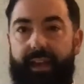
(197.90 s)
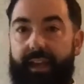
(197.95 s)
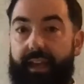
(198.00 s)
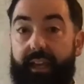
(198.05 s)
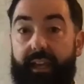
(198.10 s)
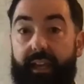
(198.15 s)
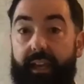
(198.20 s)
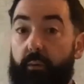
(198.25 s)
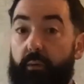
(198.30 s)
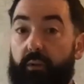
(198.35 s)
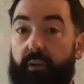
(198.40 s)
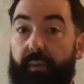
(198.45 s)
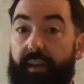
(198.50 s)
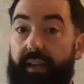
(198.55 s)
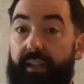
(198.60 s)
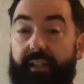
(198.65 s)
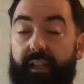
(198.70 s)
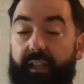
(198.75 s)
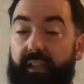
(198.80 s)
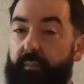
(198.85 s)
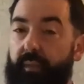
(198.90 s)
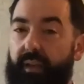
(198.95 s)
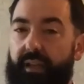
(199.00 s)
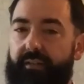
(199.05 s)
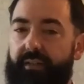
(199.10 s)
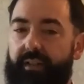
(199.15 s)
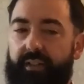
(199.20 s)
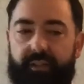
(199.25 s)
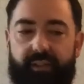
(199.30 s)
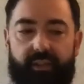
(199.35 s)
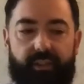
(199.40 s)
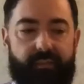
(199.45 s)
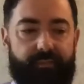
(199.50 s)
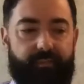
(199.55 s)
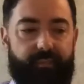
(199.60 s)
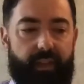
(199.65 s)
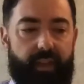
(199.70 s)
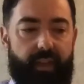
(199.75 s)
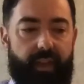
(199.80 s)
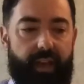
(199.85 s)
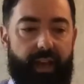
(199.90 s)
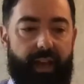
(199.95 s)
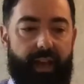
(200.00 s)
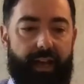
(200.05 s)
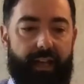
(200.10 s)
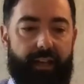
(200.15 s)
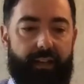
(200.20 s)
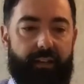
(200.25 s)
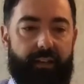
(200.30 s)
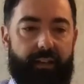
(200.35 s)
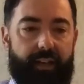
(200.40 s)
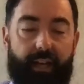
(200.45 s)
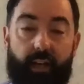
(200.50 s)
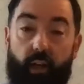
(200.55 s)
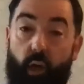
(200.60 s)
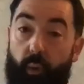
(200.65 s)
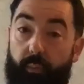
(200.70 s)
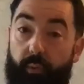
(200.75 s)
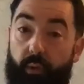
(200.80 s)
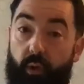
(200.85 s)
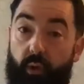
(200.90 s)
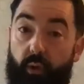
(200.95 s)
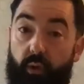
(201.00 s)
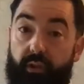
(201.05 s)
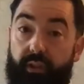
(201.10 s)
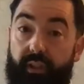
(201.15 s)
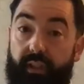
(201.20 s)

It was an amazing experience. And I got approached,